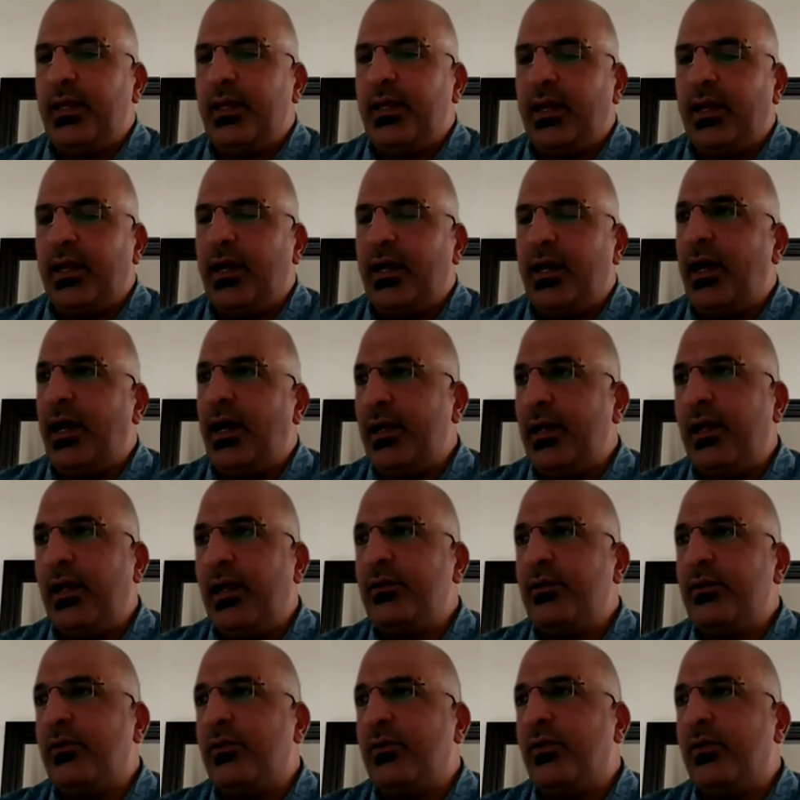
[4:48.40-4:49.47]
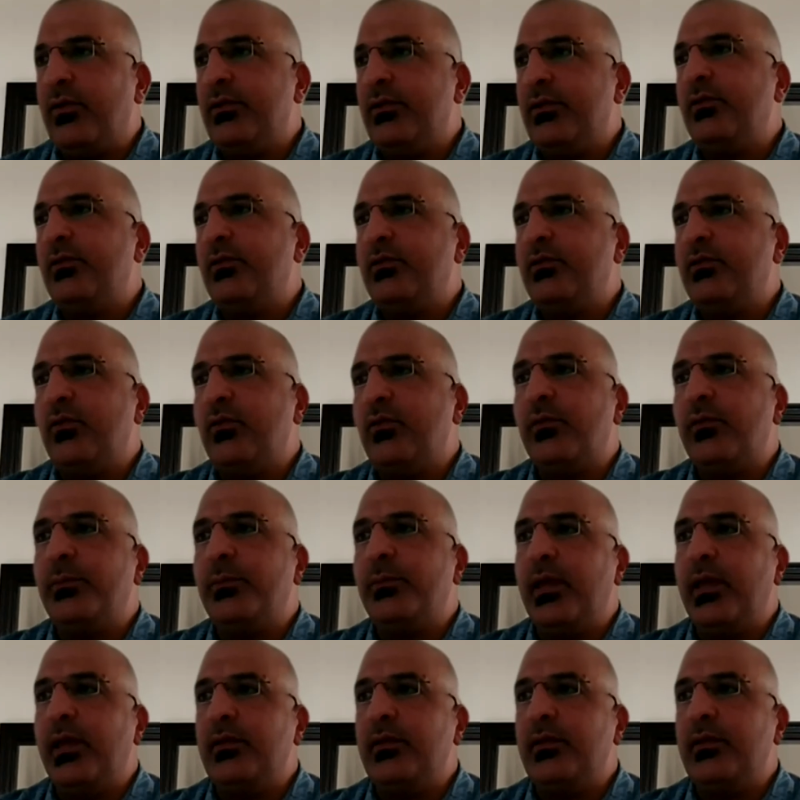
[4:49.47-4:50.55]
Uh, I like to continue to
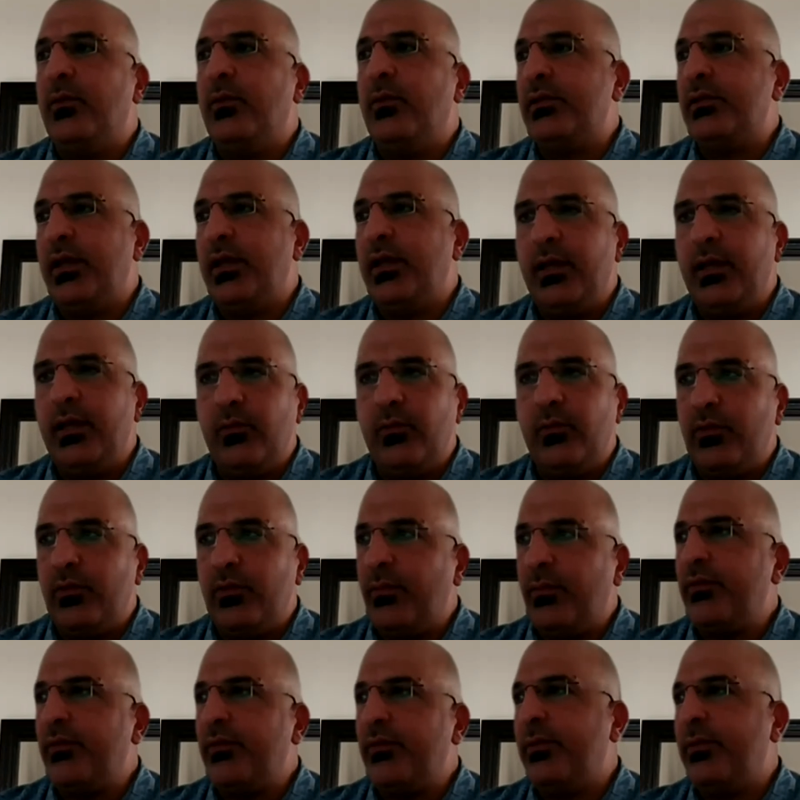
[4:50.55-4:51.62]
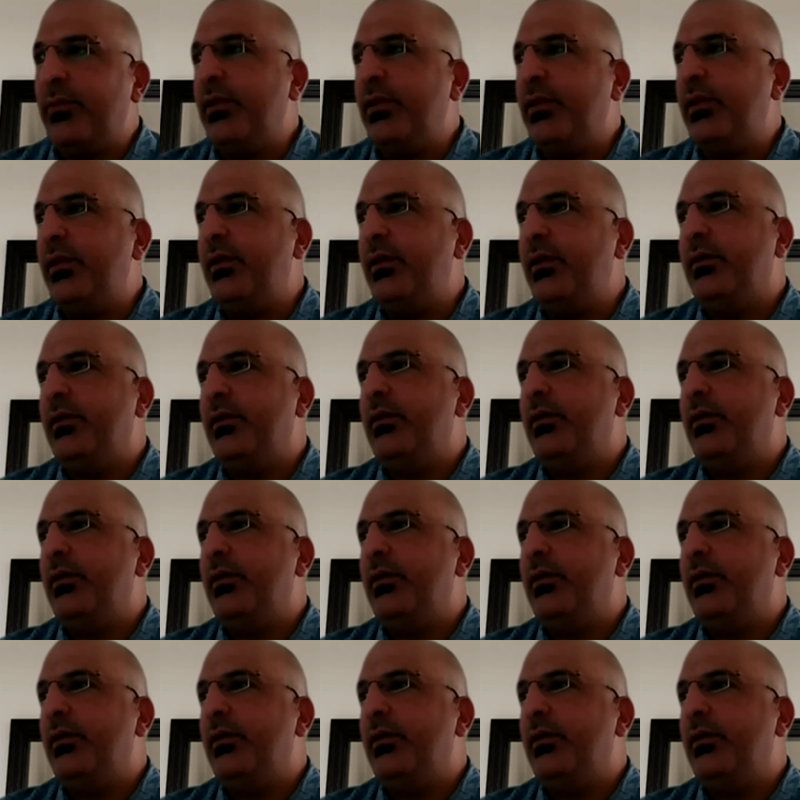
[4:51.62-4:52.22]
spend more time with my family.